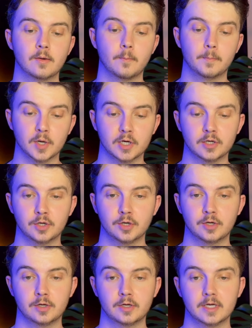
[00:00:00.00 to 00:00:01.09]
but
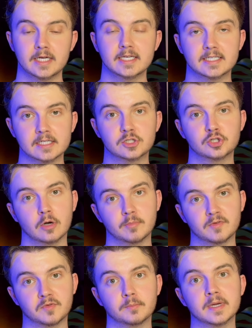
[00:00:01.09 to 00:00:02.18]
it did stop me
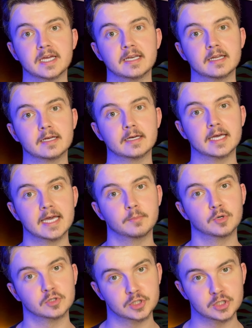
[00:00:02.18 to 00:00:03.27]
from being
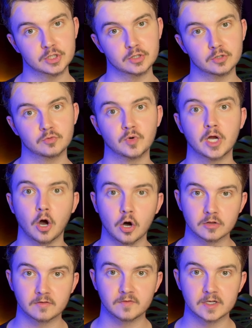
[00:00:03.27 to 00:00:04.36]
able to record
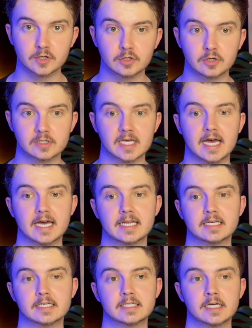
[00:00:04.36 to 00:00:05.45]
the videos
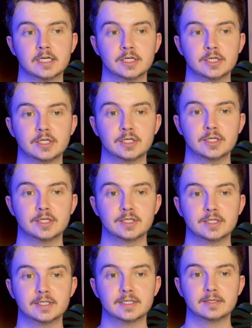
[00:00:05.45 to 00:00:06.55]
and
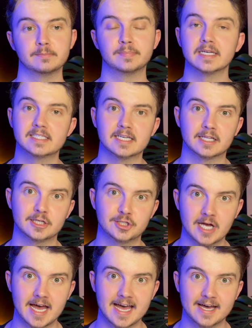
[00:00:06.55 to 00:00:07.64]
basically
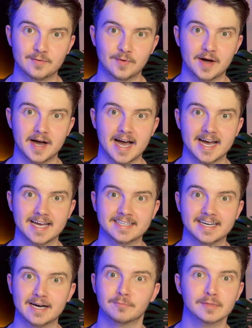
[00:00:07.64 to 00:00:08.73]
share what I
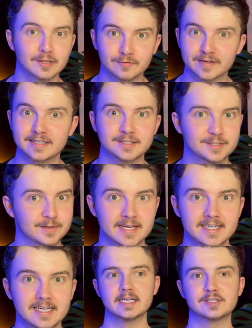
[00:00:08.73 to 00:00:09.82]
am loving doing.
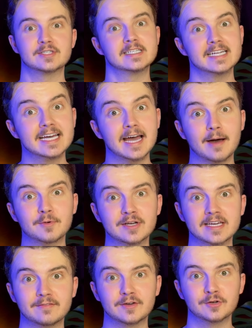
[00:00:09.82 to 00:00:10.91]
So today I'm going to
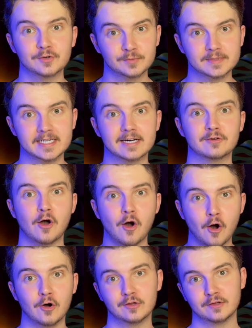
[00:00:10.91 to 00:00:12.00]
give you an update on
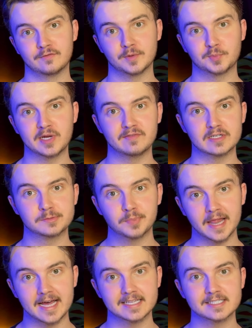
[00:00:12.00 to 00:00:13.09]
all of the previous
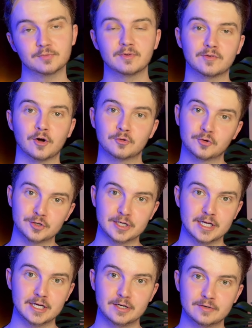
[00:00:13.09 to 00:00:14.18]
plants. We've got good
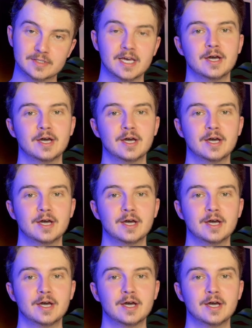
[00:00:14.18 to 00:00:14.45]
news,